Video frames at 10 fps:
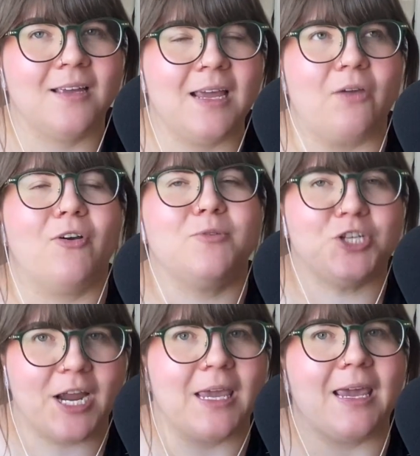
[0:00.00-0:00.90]
If I'm
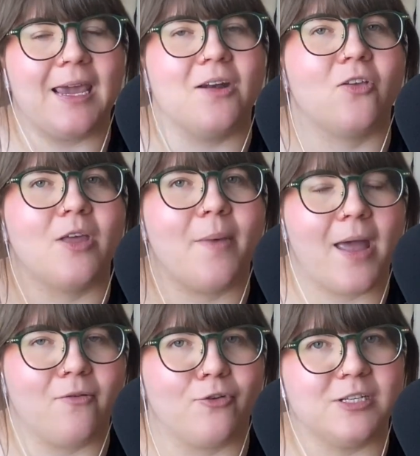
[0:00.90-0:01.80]
checking in on them
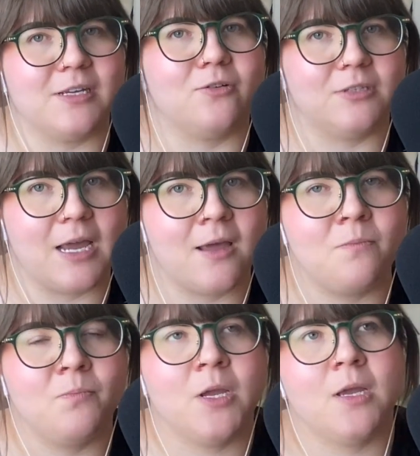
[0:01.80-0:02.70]
every single day,
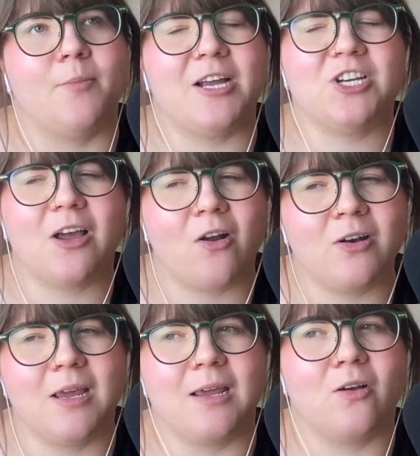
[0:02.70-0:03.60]
I check
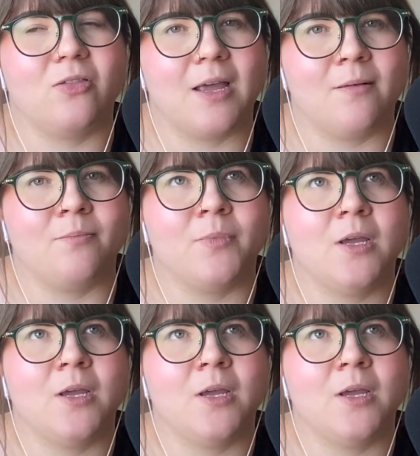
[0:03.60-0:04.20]
in on them